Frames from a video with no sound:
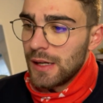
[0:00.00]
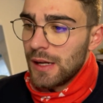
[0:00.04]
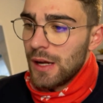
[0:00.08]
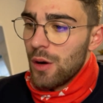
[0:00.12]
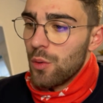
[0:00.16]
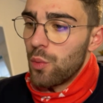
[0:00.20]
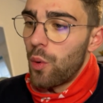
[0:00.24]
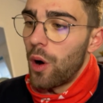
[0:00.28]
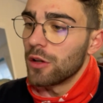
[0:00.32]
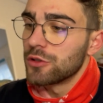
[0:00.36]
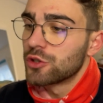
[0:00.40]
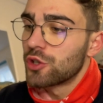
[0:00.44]

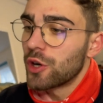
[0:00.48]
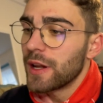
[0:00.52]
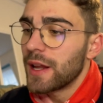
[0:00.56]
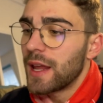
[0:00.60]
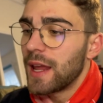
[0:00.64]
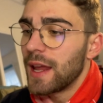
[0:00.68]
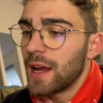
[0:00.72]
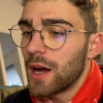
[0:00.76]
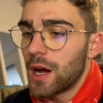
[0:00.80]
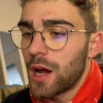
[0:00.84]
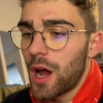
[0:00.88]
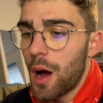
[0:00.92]
while
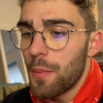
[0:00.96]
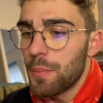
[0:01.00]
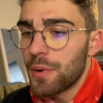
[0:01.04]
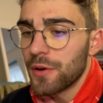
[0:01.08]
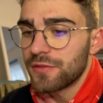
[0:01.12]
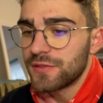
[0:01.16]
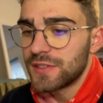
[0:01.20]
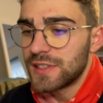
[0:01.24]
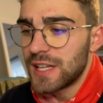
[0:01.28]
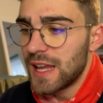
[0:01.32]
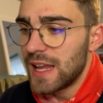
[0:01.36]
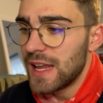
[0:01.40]
drinking a cup
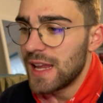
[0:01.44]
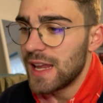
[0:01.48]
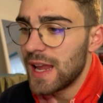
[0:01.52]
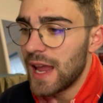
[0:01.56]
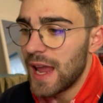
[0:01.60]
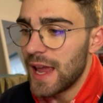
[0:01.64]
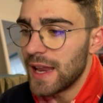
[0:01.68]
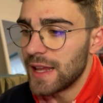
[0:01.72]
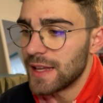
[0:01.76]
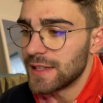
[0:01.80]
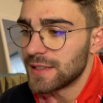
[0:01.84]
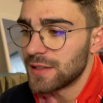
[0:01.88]
of tea
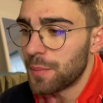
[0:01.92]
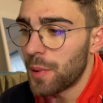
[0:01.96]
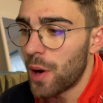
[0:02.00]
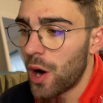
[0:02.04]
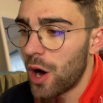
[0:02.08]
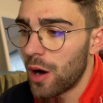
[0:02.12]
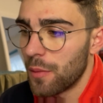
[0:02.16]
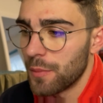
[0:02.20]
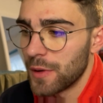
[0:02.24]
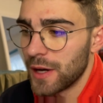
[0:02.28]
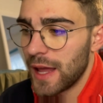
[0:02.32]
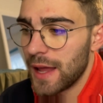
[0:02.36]
in his
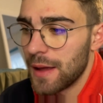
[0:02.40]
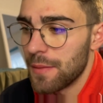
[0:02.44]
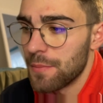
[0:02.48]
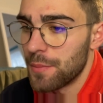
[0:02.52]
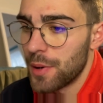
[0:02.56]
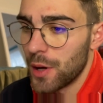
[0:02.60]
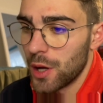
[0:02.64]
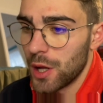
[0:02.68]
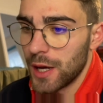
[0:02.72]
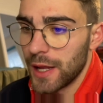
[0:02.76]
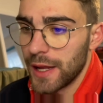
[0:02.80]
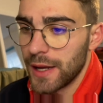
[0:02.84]
apartment in
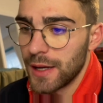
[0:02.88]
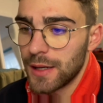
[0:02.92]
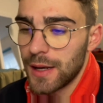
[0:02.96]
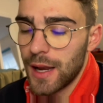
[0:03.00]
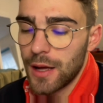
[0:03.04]
Berlin,